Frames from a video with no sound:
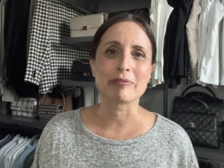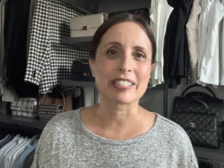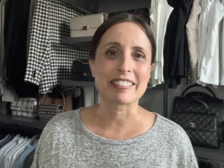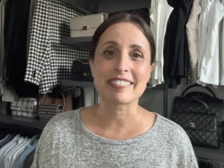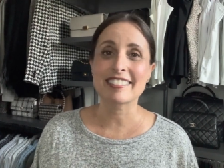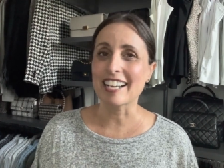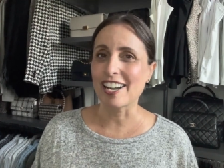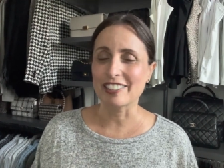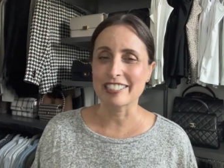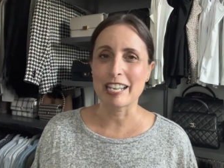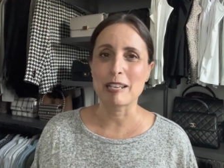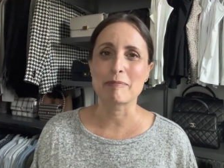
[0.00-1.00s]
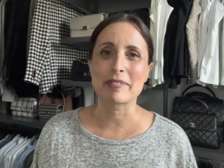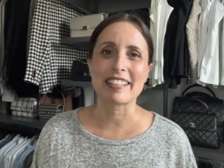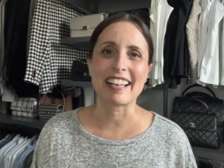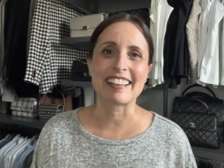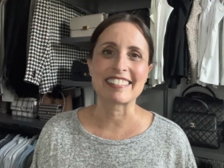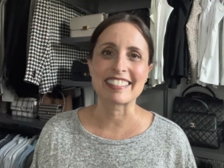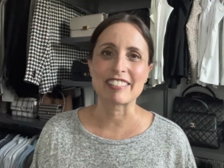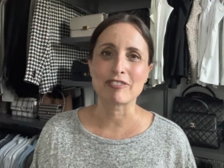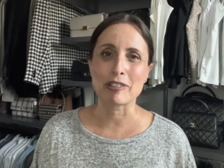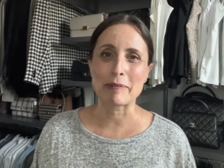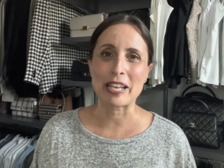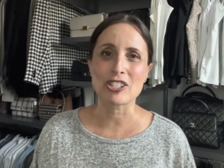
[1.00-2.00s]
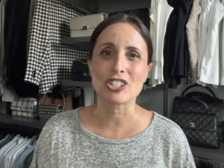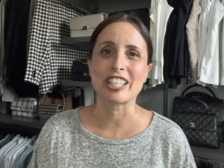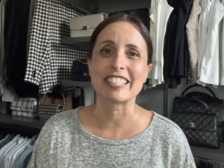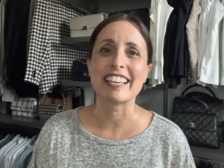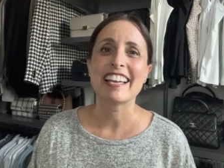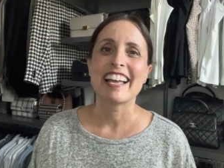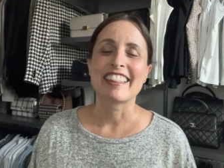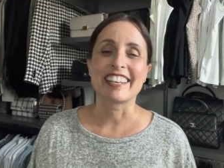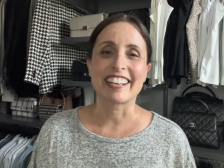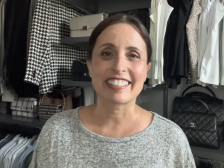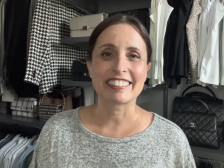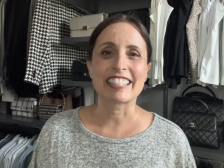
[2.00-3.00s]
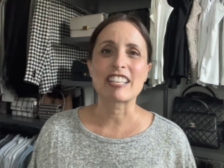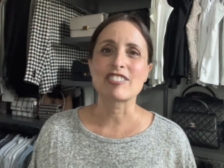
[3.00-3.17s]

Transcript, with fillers: the style names and information that I can leave